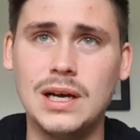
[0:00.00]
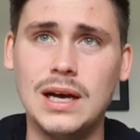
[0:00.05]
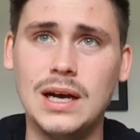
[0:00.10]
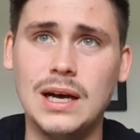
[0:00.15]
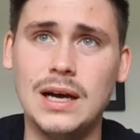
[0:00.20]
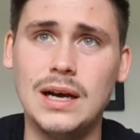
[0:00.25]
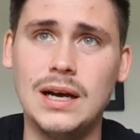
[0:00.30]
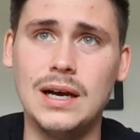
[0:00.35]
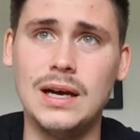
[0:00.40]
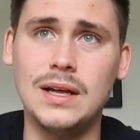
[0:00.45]

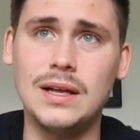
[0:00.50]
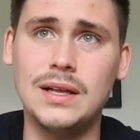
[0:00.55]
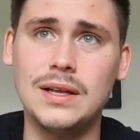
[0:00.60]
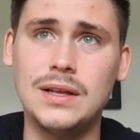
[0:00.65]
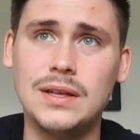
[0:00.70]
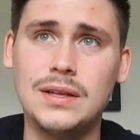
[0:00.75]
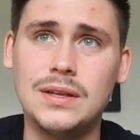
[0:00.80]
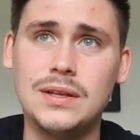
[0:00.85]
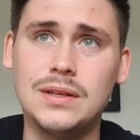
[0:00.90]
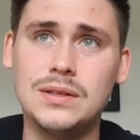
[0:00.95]

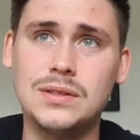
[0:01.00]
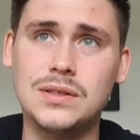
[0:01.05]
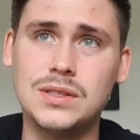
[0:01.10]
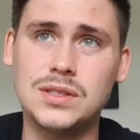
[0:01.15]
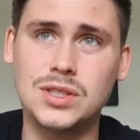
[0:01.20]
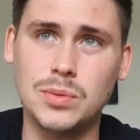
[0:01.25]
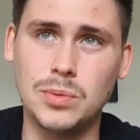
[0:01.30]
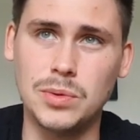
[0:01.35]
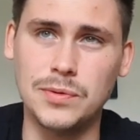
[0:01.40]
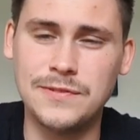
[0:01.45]
uh,
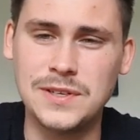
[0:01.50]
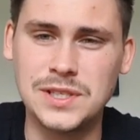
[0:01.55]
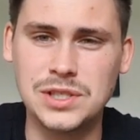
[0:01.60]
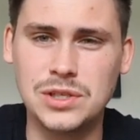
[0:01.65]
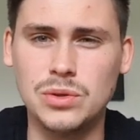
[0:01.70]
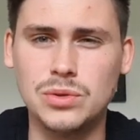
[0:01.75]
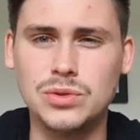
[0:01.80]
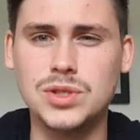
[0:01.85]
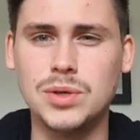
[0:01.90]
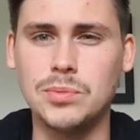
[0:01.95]
someone
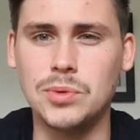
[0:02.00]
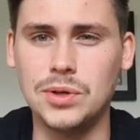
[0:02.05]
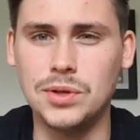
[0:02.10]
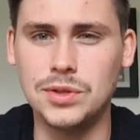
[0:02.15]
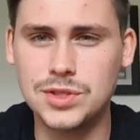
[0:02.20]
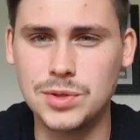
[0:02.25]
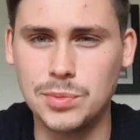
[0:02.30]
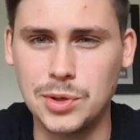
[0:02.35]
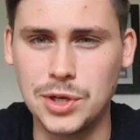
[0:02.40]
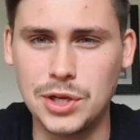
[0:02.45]
physical,
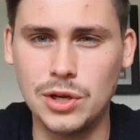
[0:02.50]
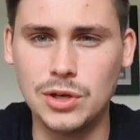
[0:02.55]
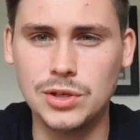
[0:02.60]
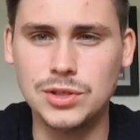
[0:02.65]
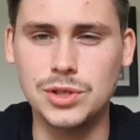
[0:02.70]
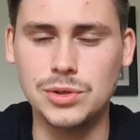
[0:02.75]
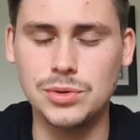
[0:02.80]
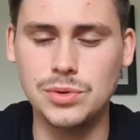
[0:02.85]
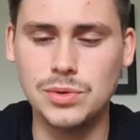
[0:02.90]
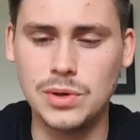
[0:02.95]
someone someone you look
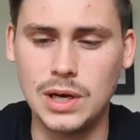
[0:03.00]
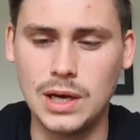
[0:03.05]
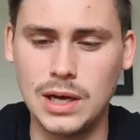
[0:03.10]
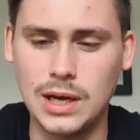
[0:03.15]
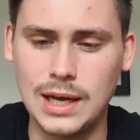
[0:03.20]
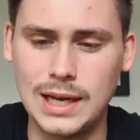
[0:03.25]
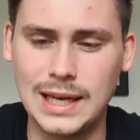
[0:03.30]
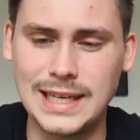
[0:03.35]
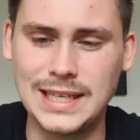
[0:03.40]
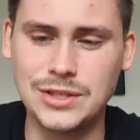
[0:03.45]
to, uh,
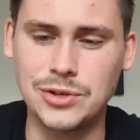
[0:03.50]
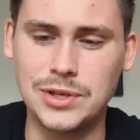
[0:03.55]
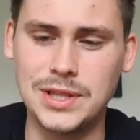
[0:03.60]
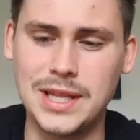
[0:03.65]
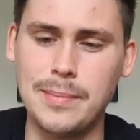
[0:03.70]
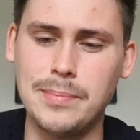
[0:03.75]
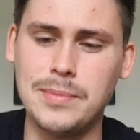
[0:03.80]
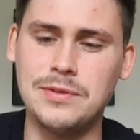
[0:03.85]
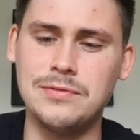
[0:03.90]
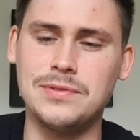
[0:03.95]
a leader in
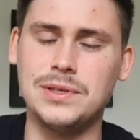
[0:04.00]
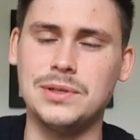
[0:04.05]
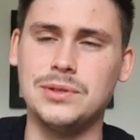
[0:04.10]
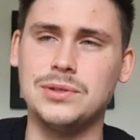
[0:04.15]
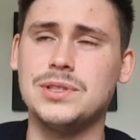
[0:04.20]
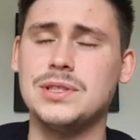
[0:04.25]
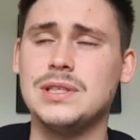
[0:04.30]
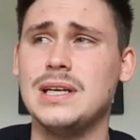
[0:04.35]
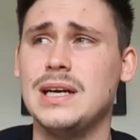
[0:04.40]
that midfield.